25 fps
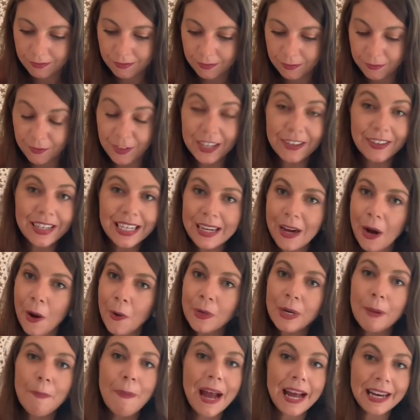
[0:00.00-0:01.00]
very
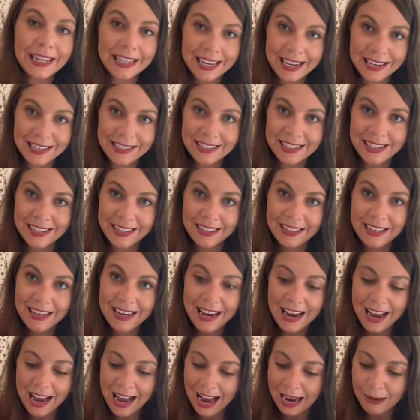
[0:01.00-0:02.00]
codependent.
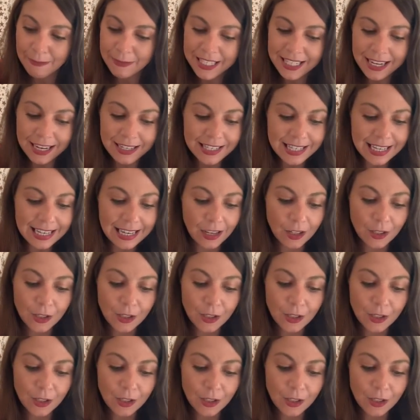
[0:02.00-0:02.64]
I'm sensing a